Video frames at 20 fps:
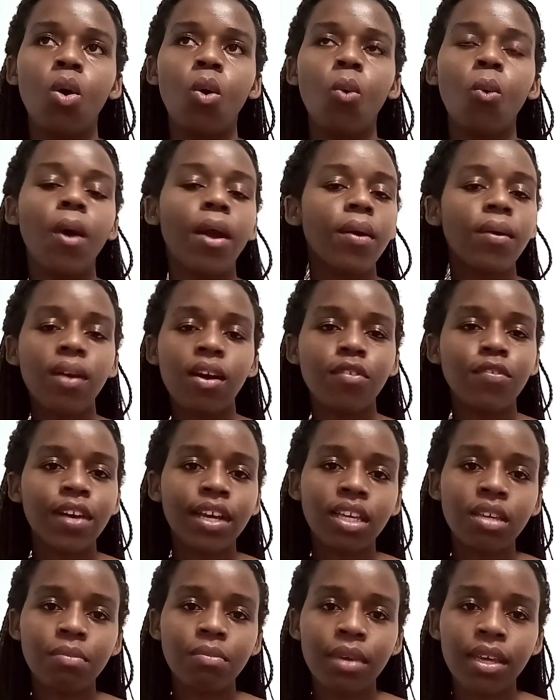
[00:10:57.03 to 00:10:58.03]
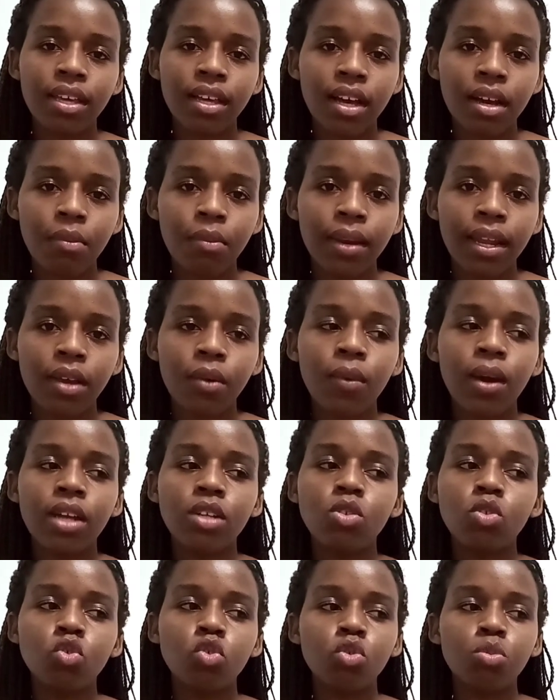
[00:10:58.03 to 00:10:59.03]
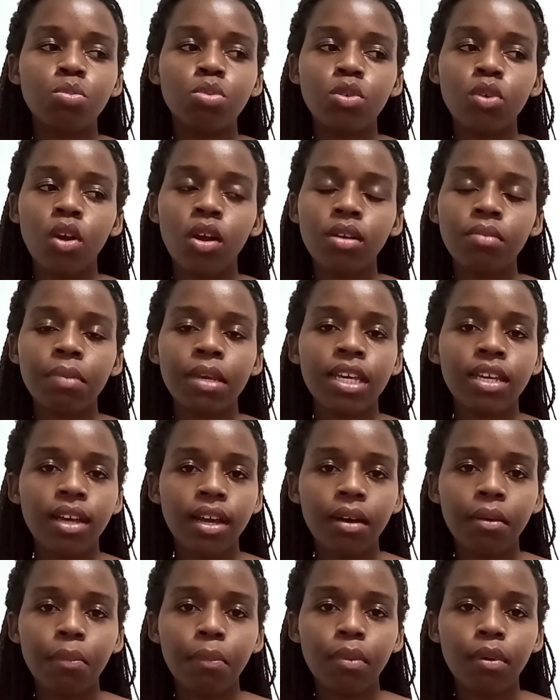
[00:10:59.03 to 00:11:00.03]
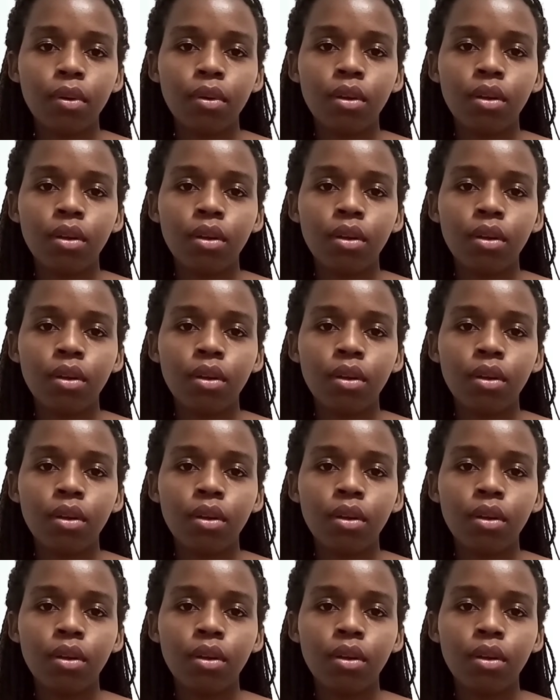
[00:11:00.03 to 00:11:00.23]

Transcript: why don't you fucking makeup? Like, why don't you put on makeup?